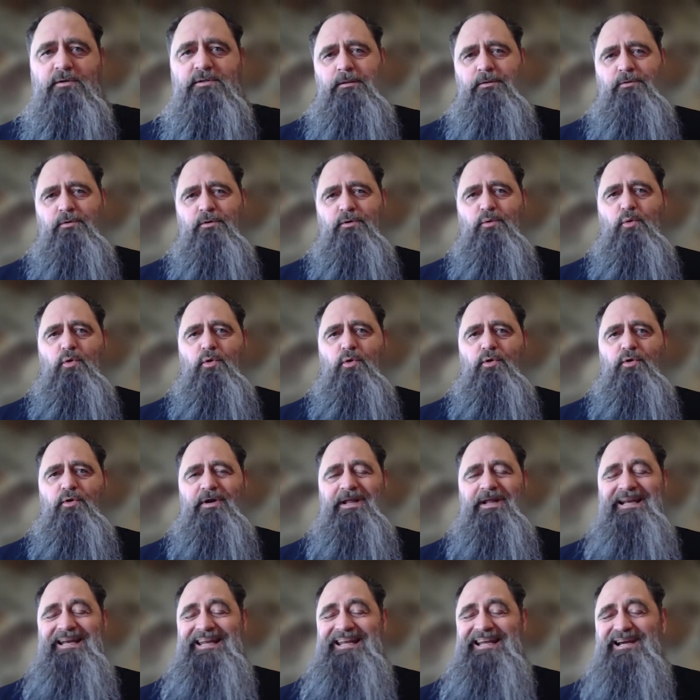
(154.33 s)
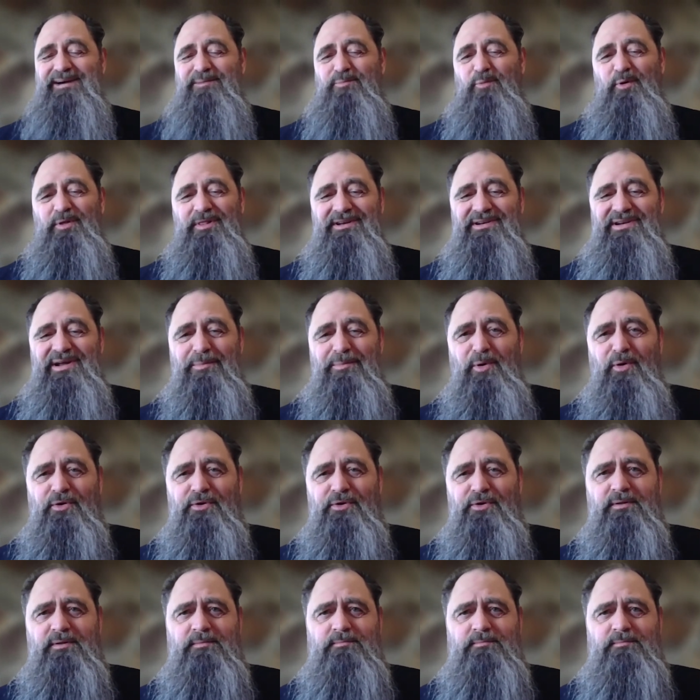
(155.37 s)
Third quarter net income more than doubled